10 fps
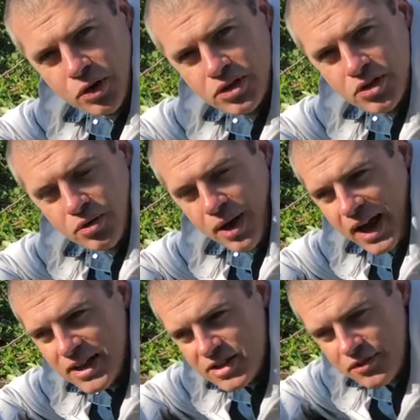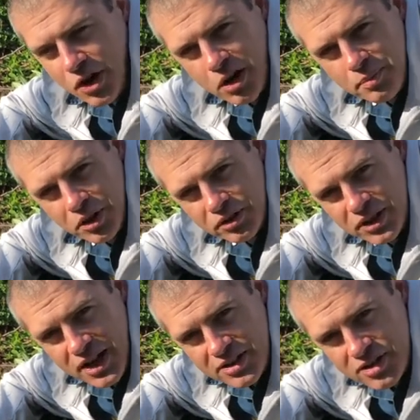to do. Ants have got to build
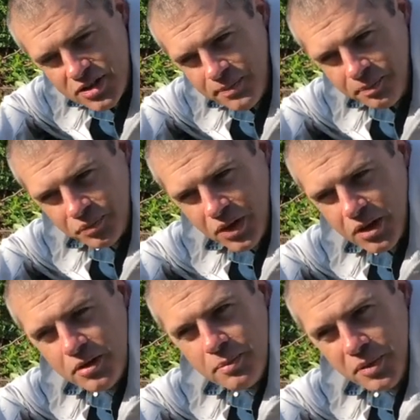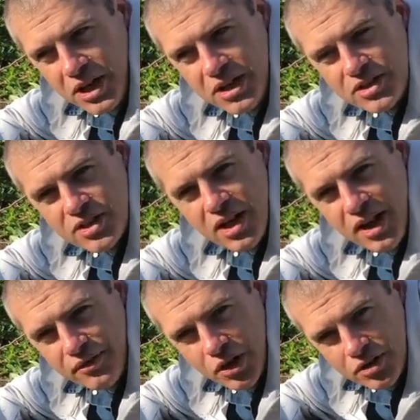nests, bees
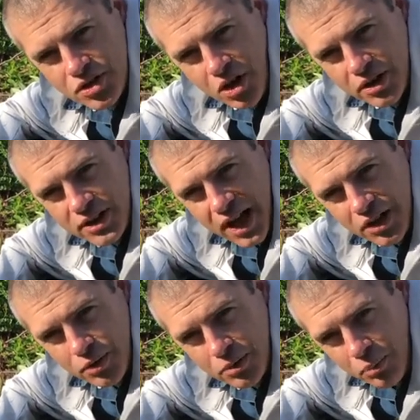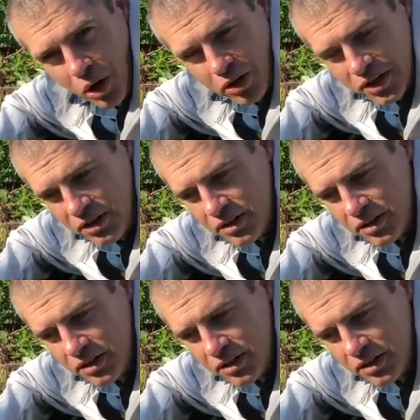have got to start gathering pollen.